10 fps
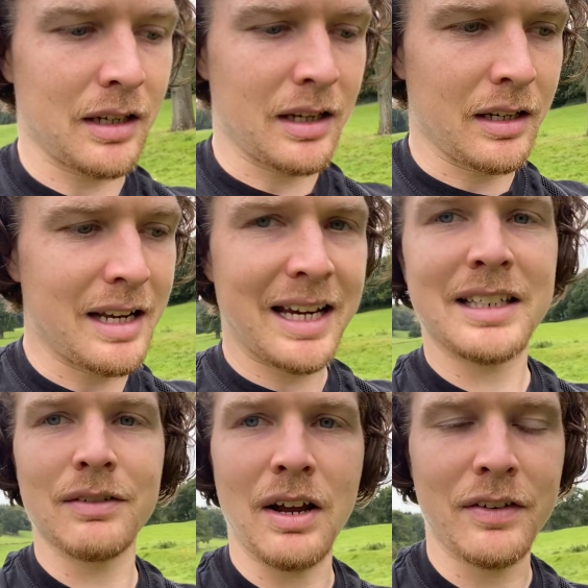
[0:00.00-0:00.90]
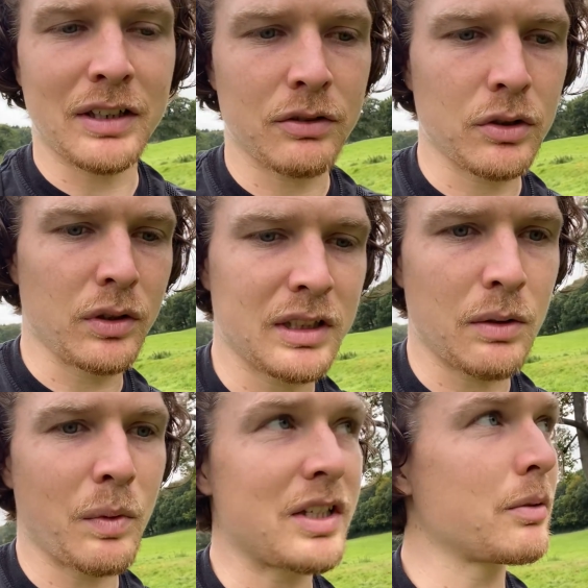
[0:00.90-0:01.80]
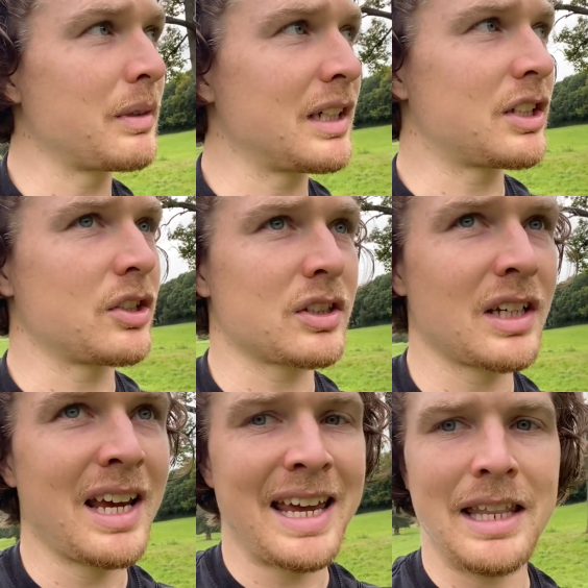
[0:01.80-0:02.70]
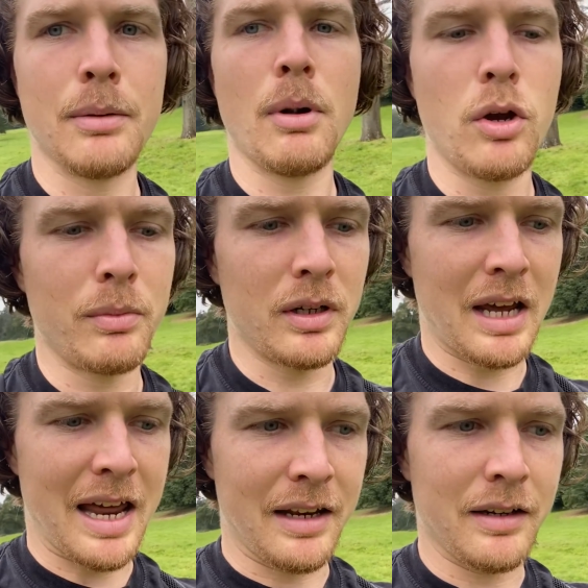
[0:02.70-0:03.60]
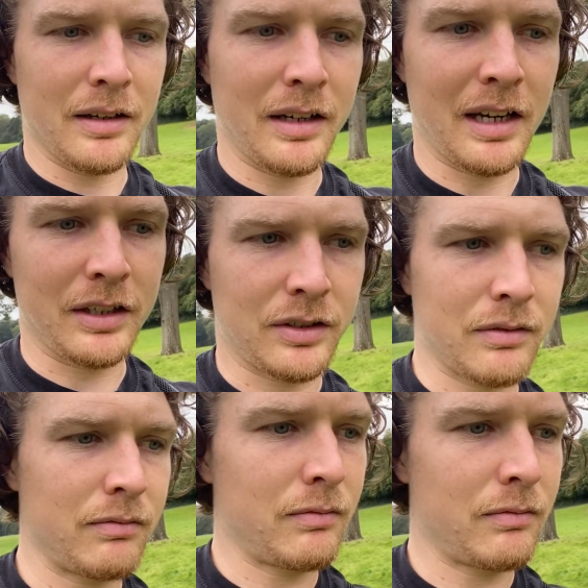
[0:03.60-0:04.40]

a negative lifestyle choice, and when something is just in the moment and is